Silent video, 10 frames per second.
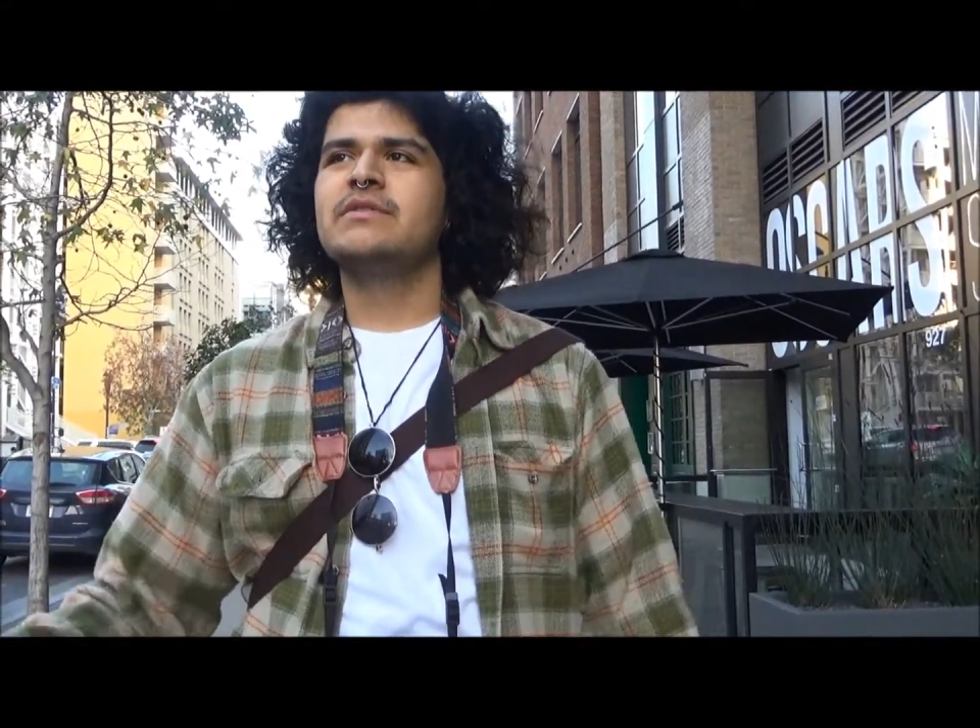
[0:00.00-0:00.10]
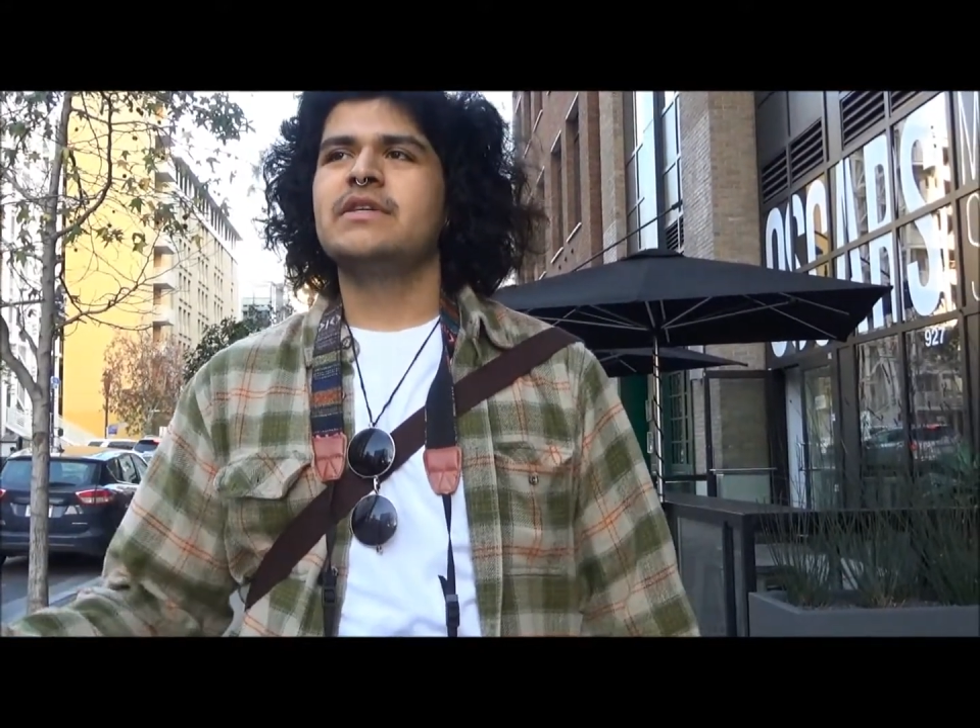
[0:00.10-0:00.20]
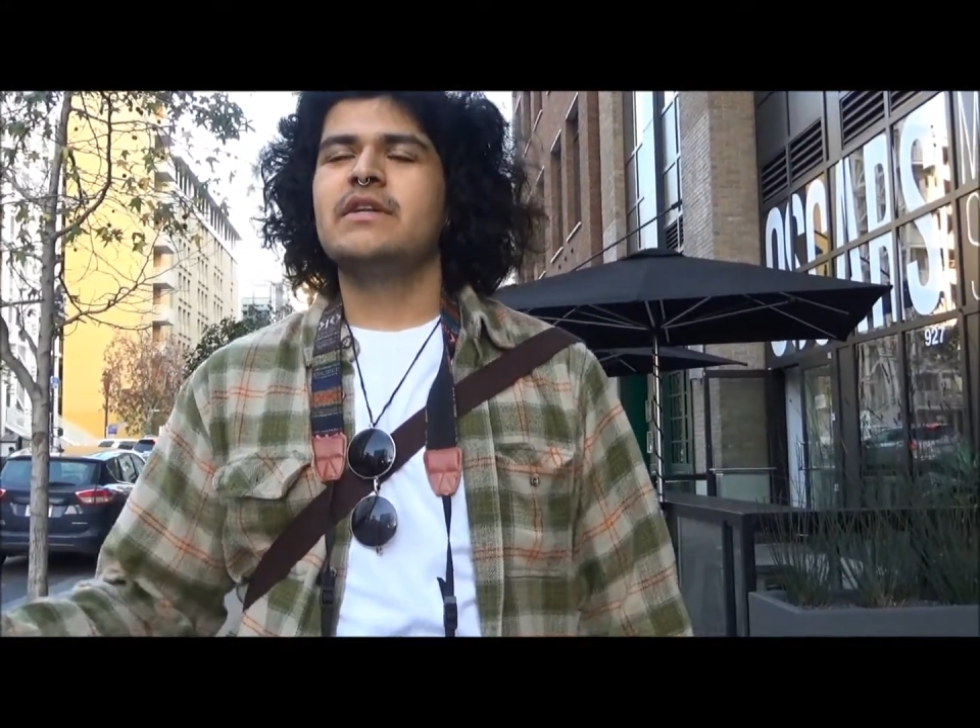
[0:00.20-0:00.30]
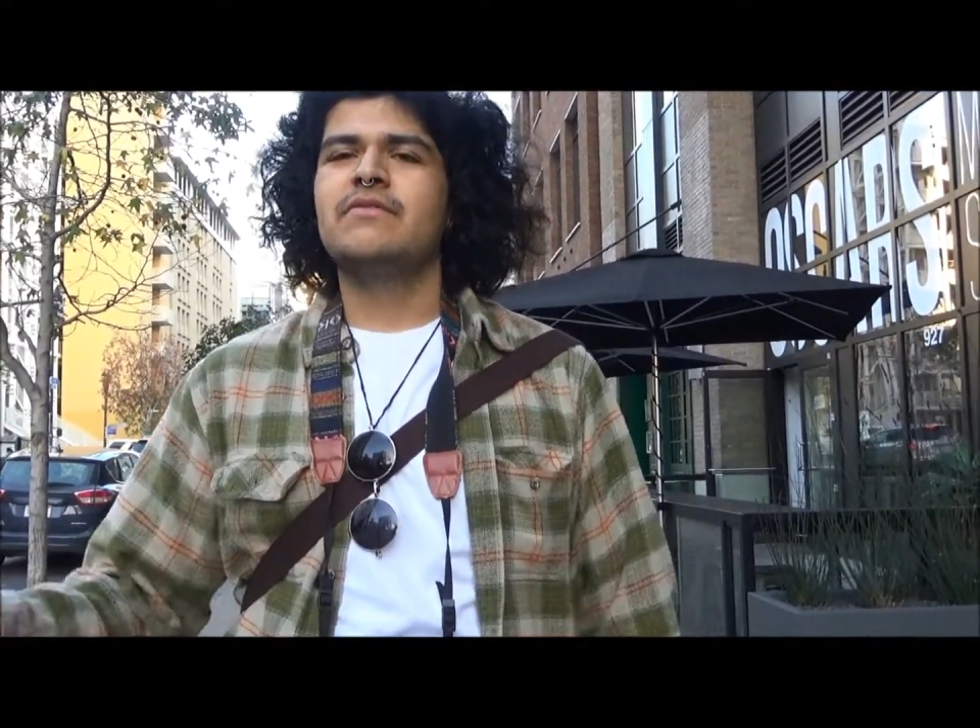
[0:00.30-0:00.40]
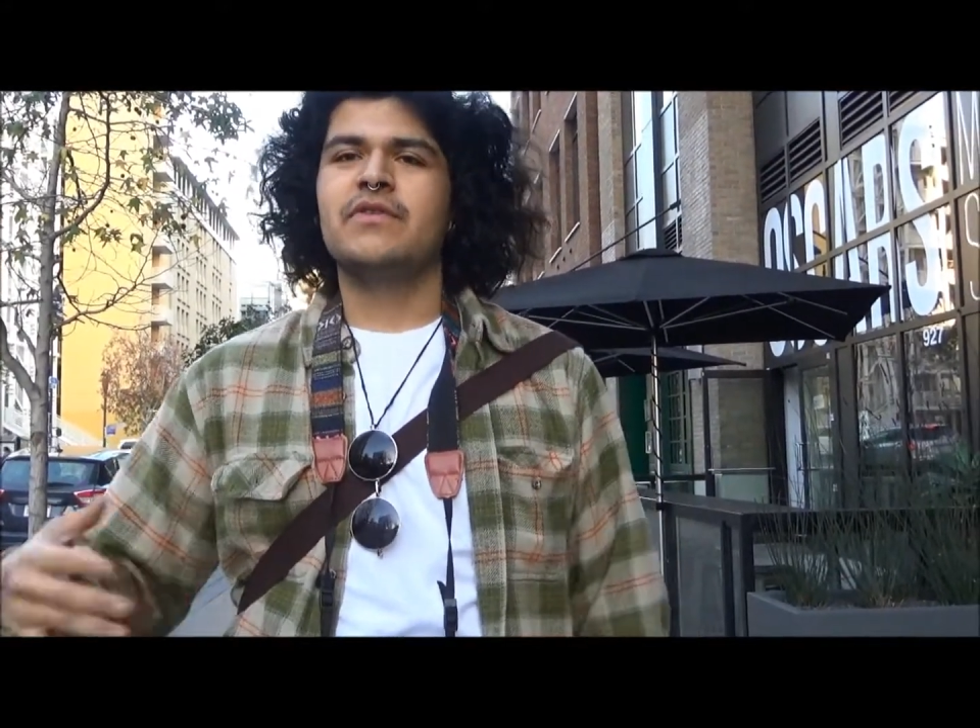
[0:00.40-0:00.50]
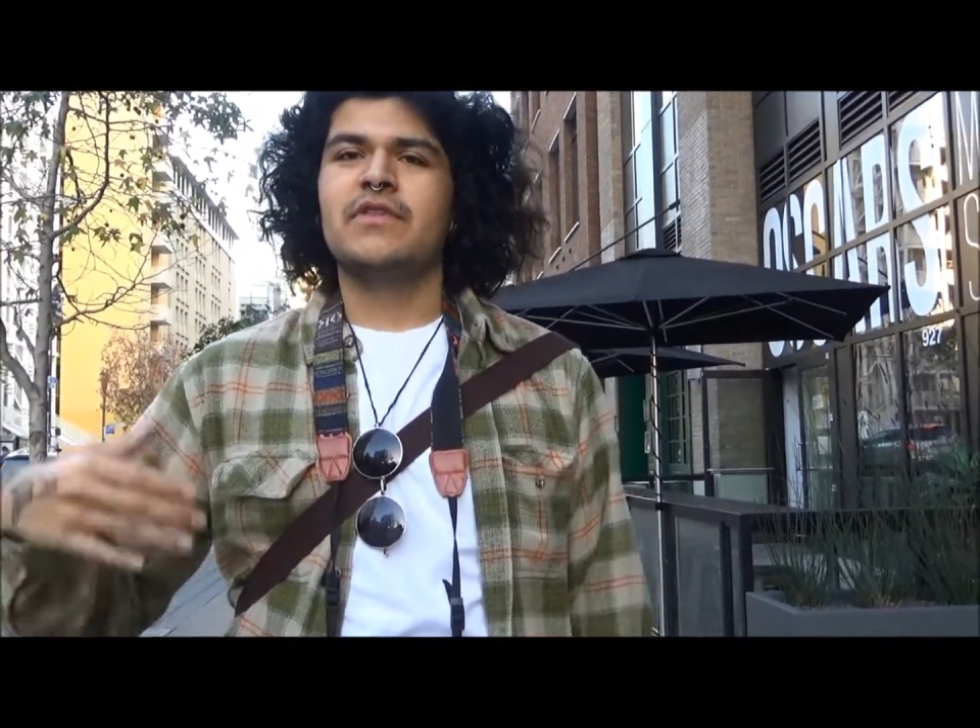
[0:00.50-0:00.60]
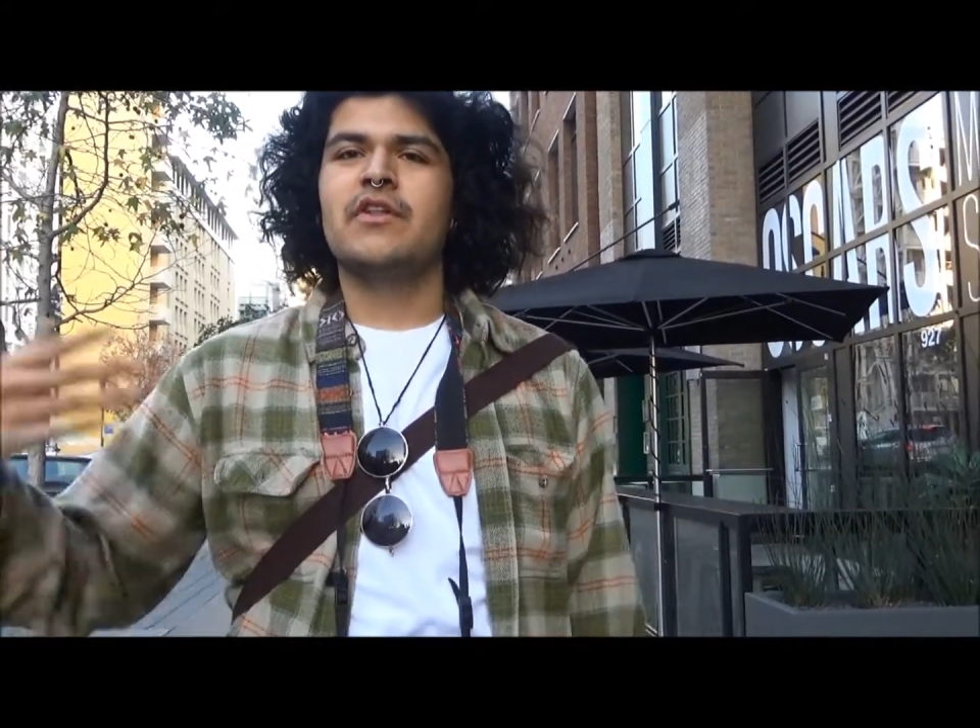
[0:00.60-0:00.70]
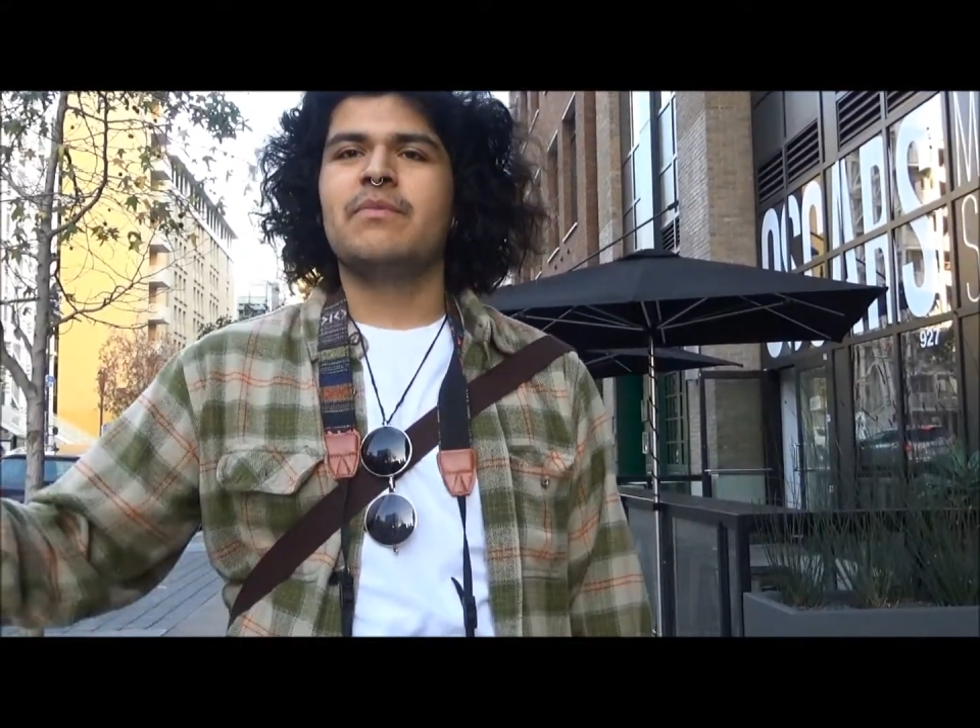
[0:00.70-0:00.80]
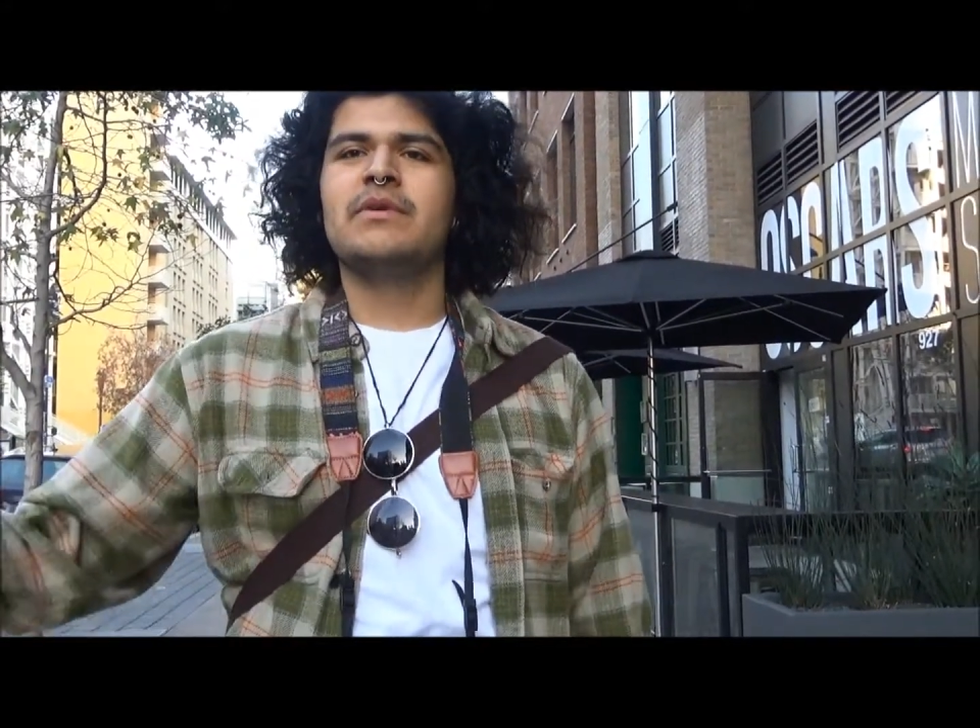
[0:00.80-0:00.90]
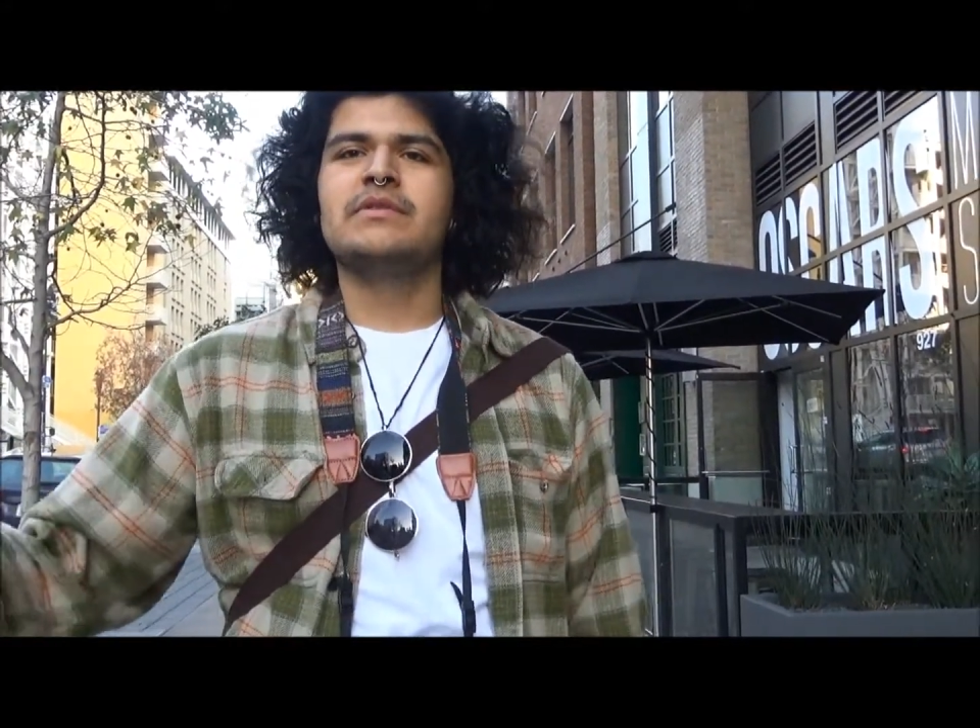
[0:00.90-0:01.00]
sudden for the
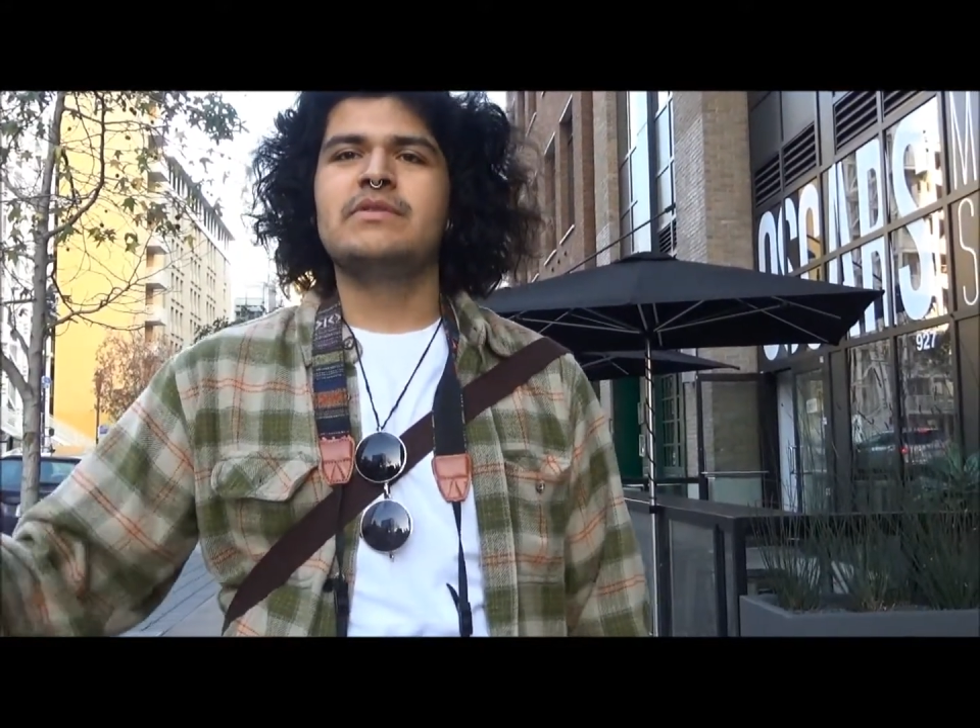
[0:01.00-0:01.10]
other person,